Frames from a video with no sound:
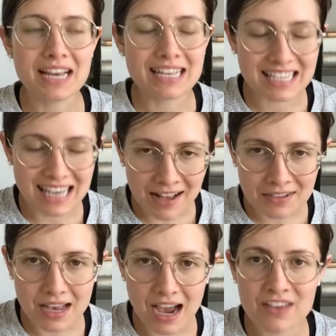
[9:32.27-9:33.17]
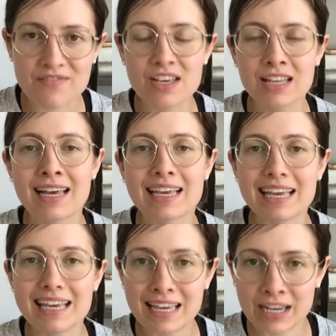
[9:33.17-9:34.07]
Yes, I feel like
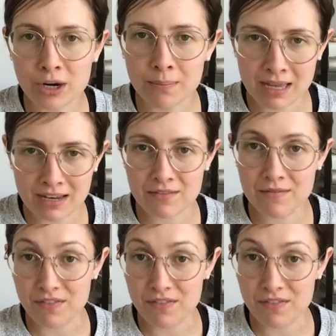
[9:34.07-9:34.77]
intermittent